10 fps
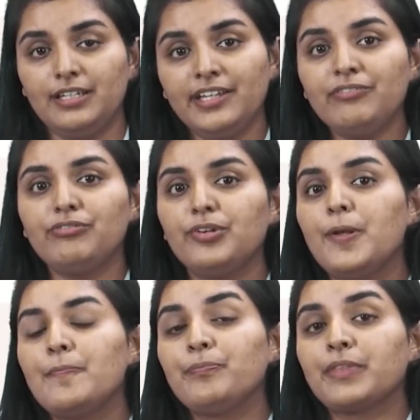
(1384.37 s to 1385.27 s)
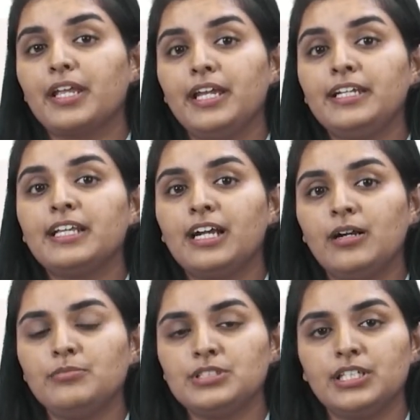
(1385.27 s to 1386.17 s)
If it
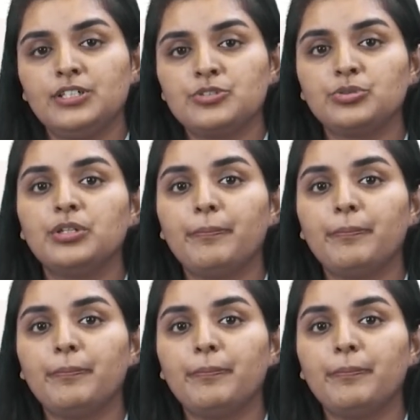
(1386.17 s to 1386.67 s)
comes into the